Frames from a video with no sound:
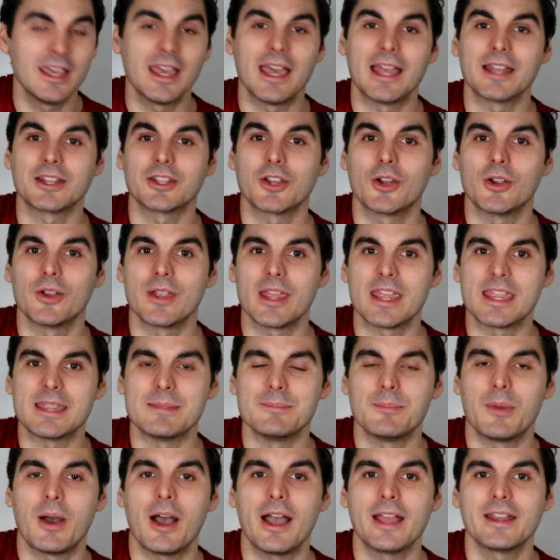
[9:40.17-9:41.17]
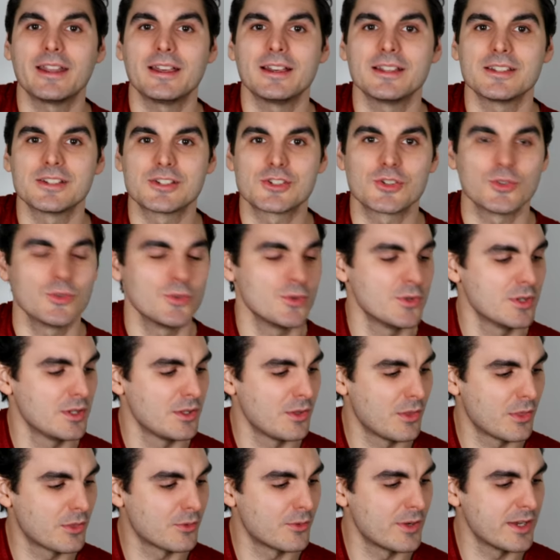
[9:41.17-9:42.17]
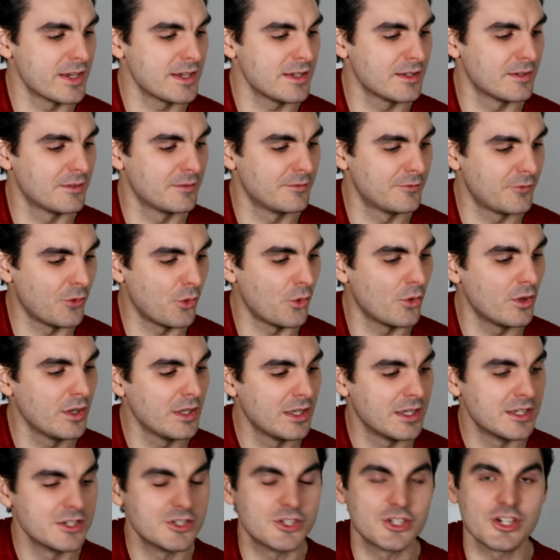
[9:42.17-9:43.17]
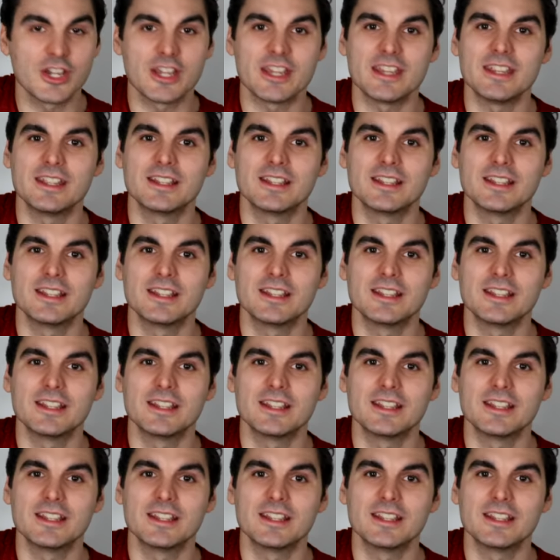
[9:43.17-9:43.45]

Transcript: and go E minor, two, three, four, G,